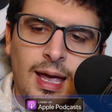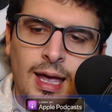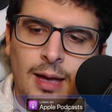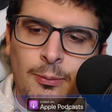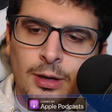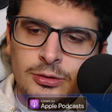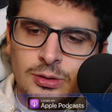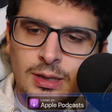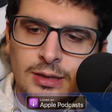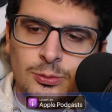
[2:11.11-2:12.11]
and we
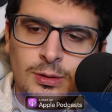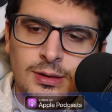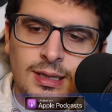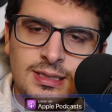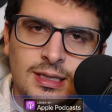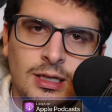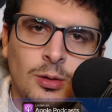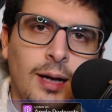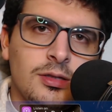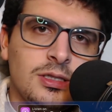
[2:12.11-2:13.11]
also got the one that's going to
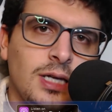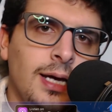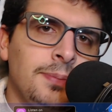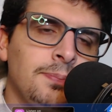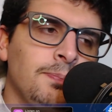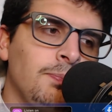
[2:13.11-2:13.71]
go outside.